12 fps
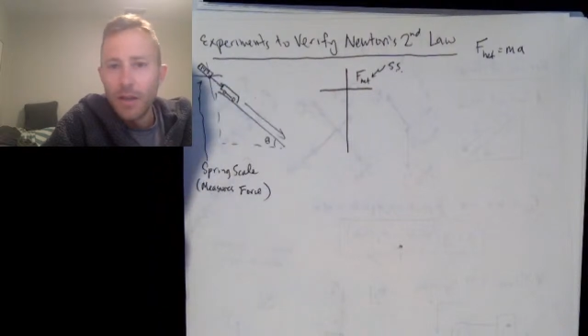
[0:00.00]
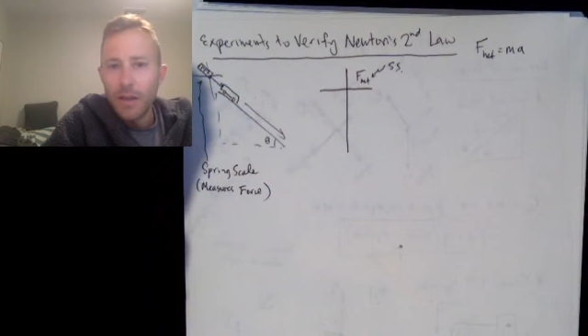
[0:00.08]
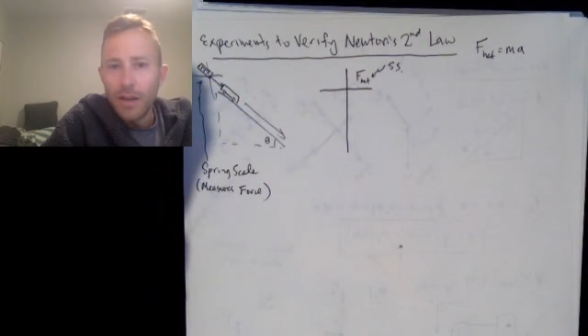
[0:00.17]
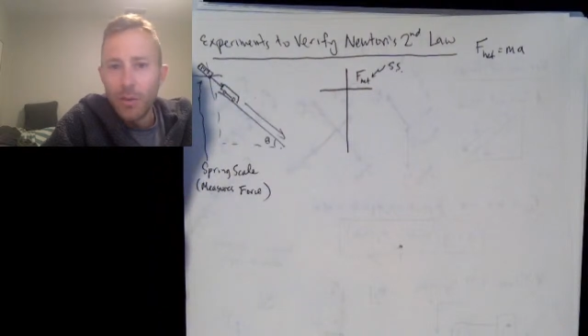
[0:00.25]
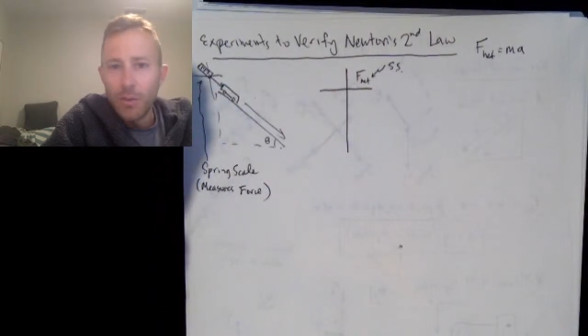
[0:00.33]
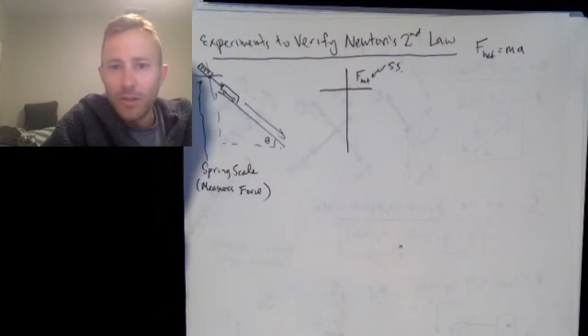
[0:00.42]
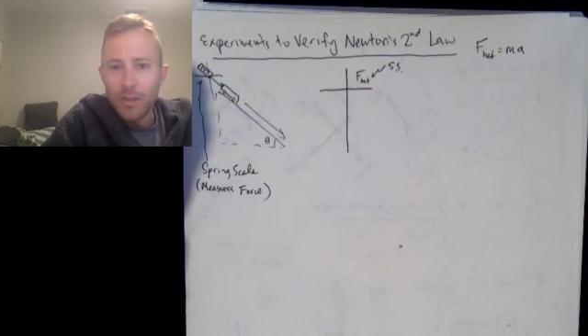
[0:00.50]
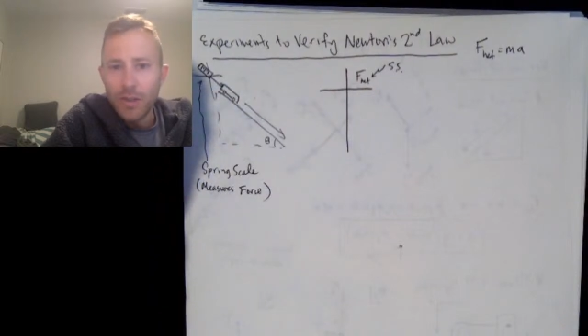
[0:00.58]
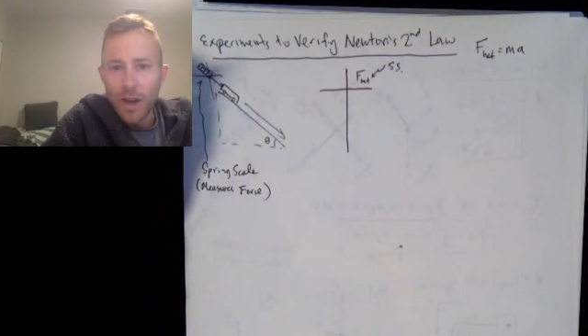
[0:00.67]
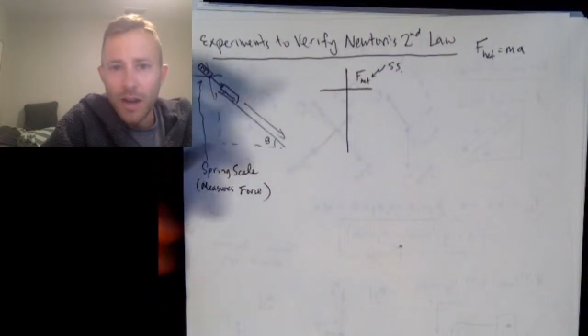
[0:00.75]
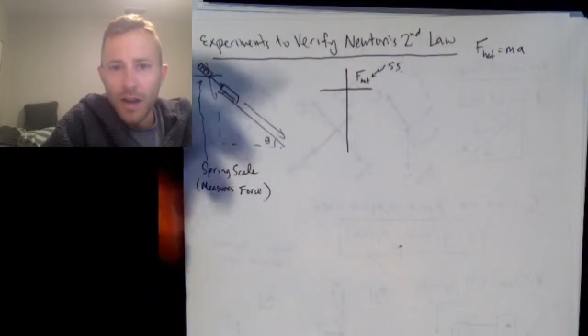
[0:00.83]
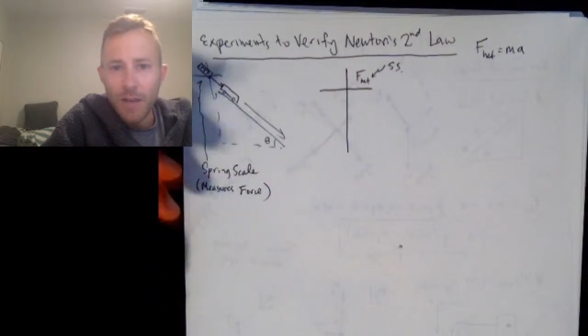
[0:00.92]
and we
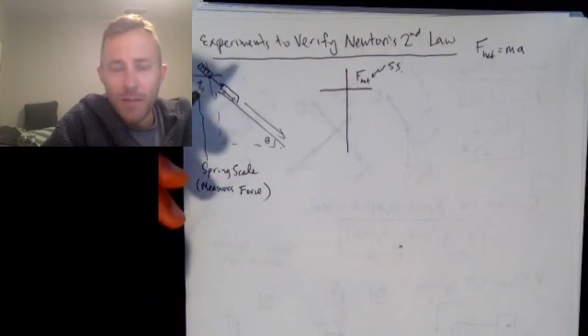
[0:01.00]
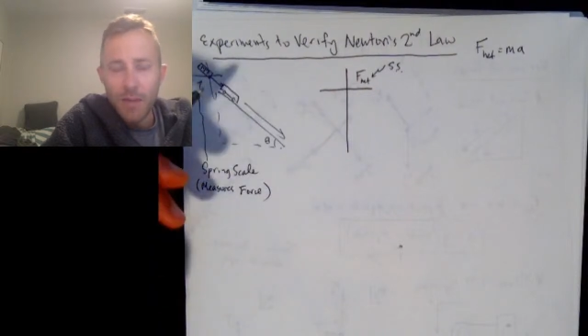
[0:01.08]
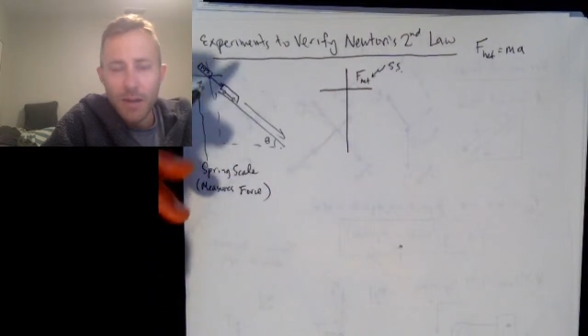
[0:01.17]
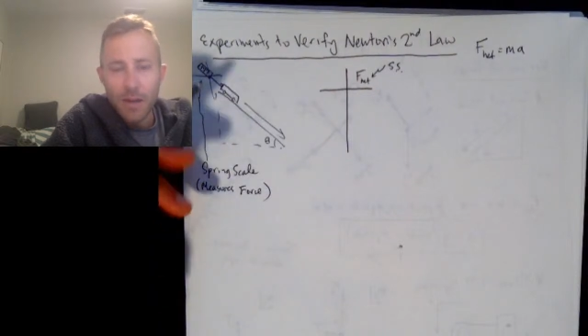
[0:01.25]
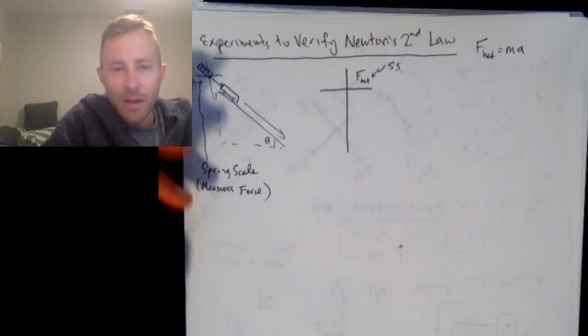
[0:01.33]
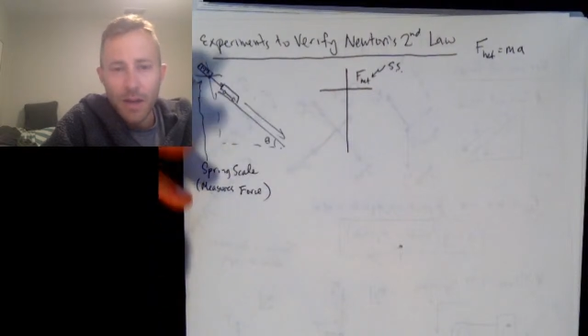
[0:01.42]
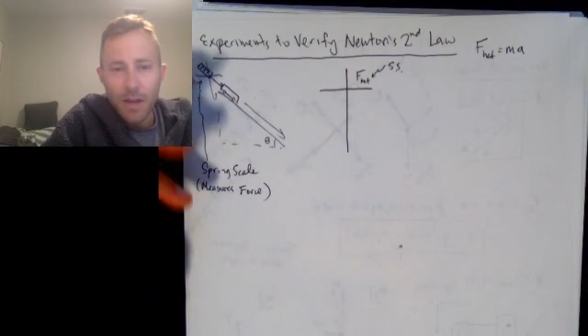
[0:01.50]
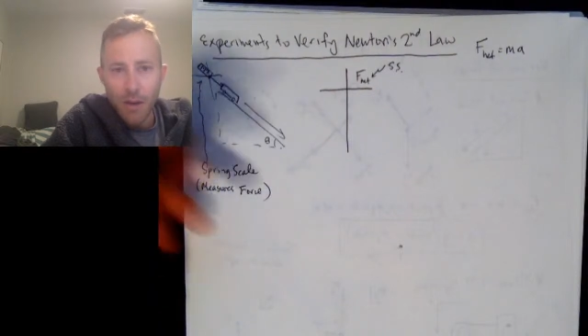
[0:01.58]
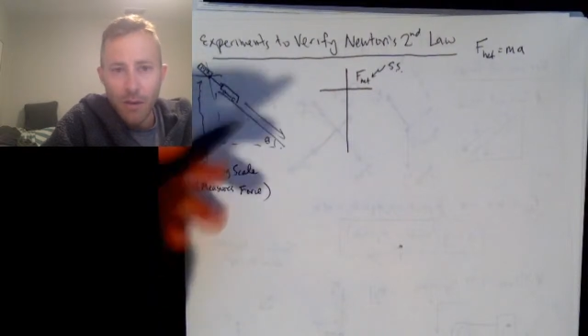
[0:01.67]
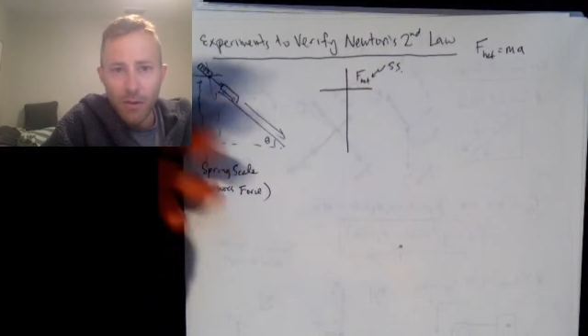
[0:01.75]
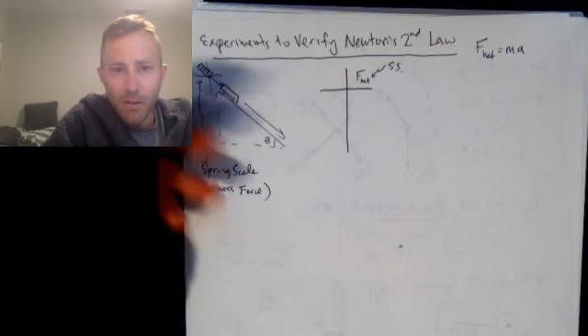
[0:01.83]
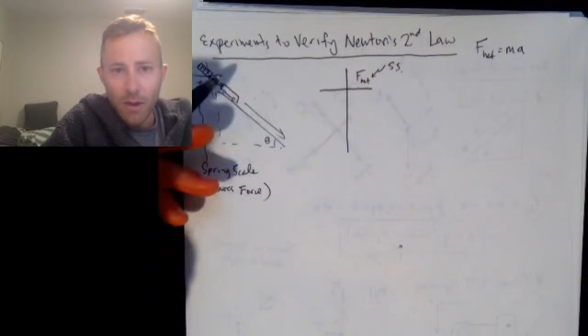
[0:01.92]
time how
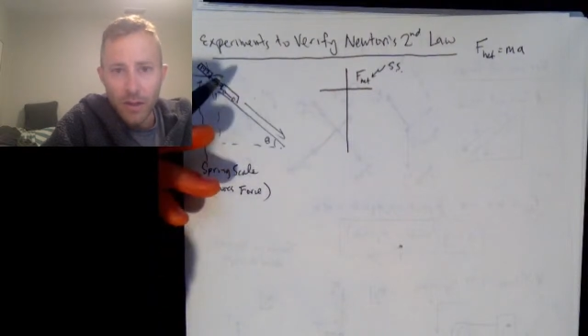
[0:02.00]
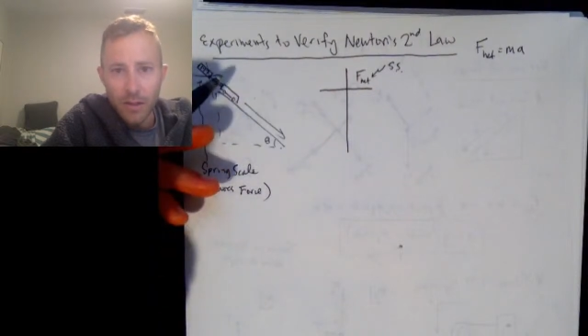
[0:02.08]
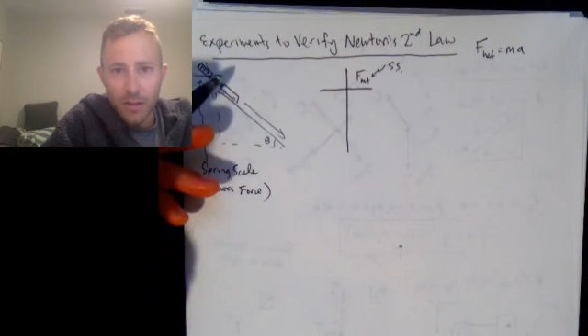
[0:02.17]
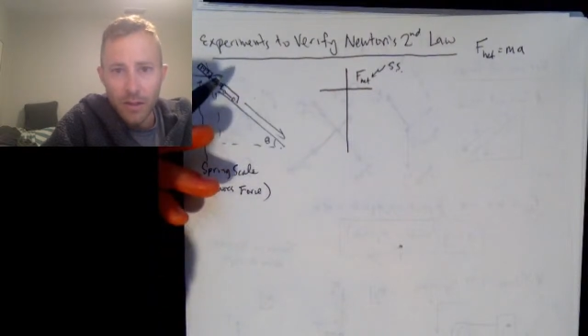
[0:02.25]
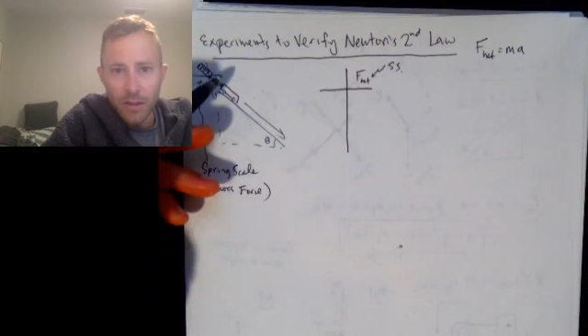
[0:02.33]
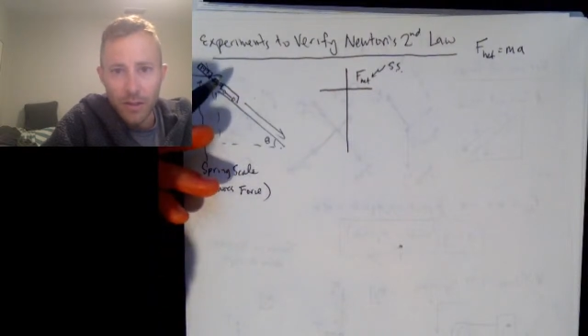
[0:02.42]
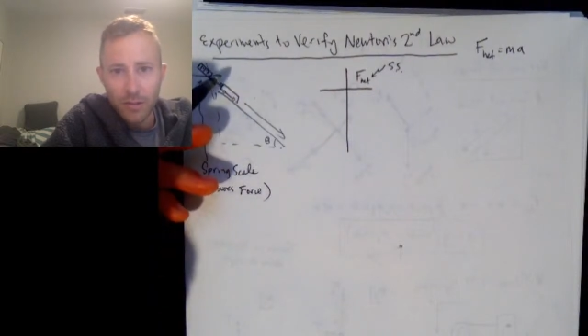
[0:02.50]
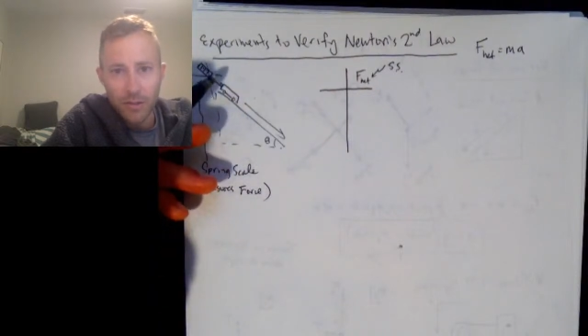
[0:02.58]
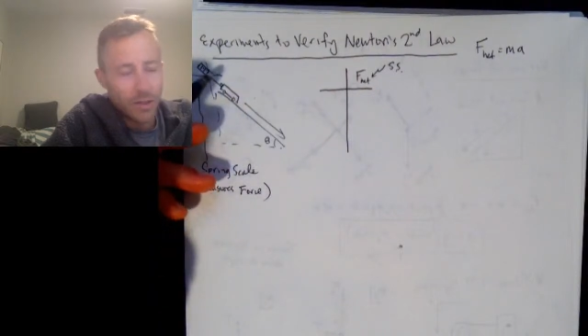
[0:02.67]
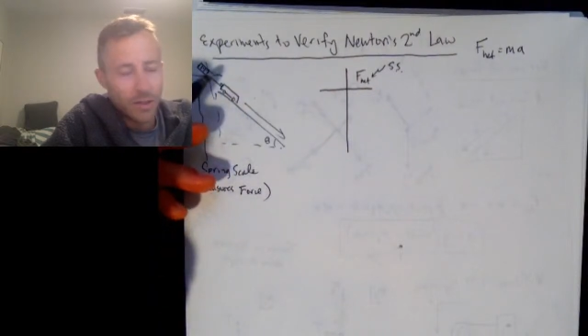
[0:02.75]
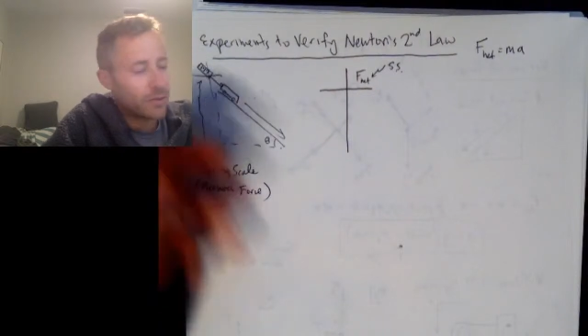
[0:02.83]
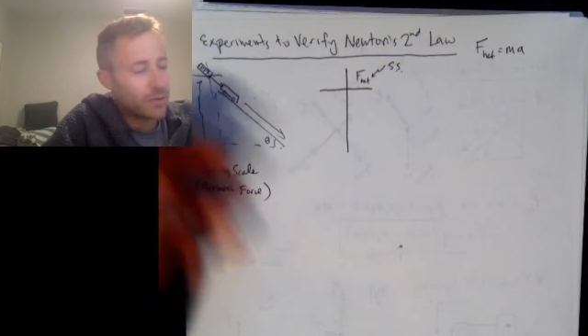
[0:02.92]
long it takes to
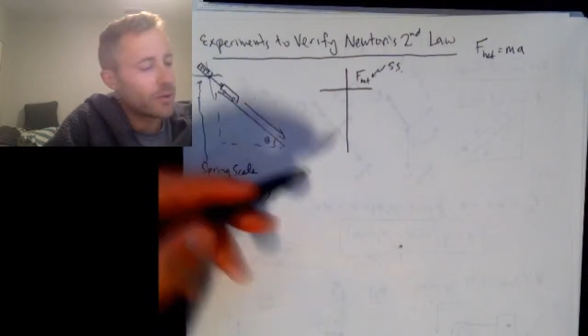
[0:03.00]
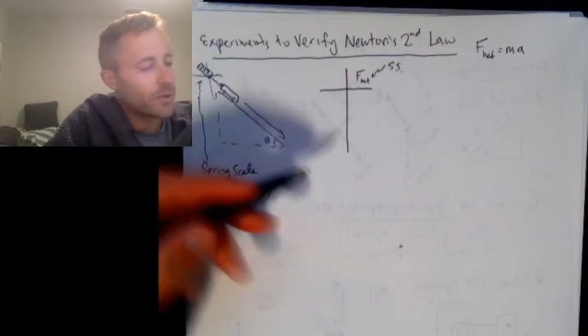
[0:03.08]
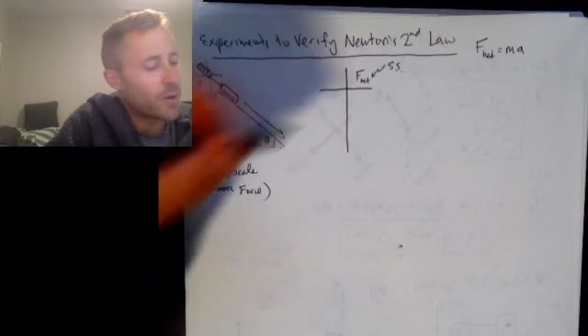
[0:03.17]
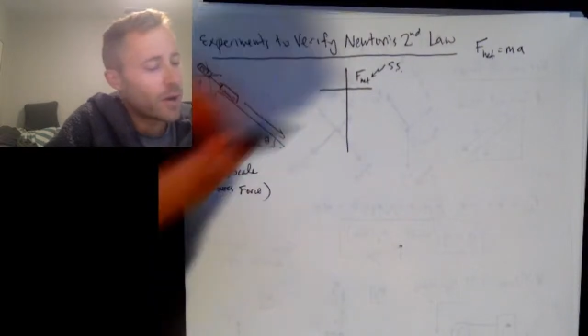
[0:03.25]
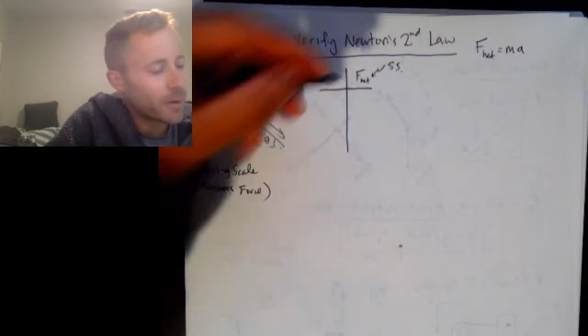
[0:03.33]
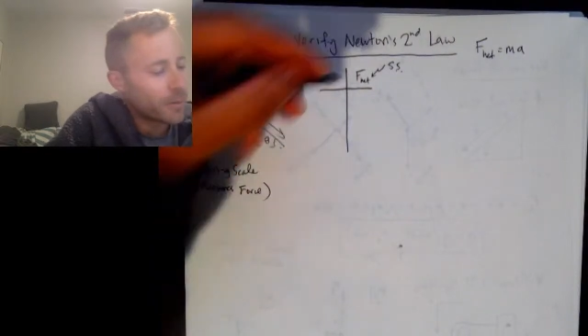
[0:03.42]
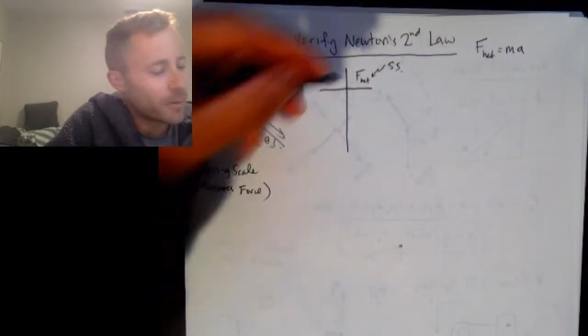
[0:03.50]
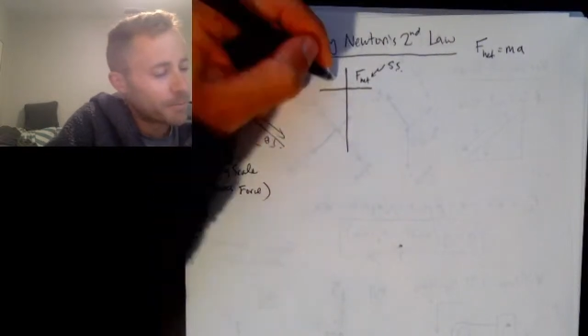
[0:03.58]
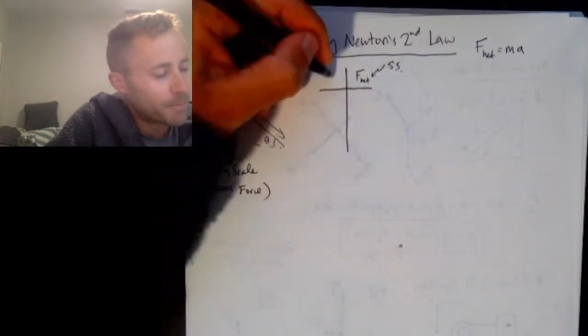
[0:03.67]
get to the bottom.